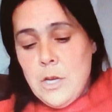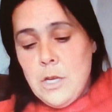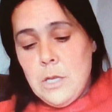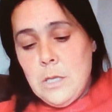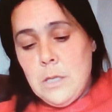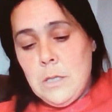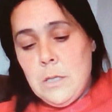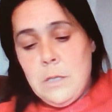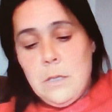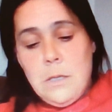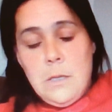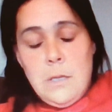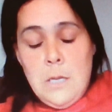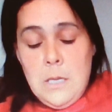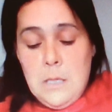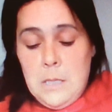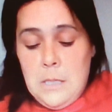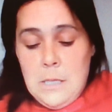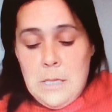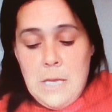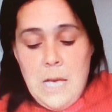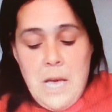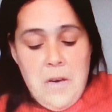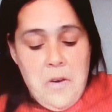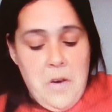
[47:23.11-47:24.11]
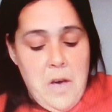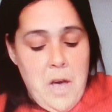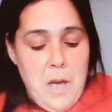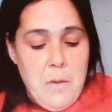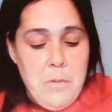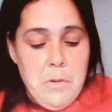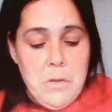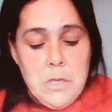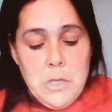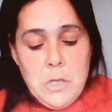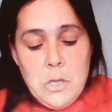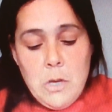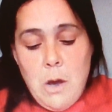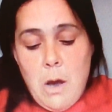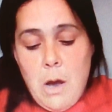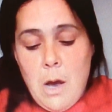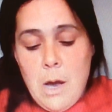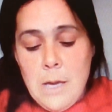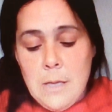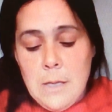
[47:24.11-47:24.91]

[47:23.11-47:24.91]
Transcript: this is how I was taught.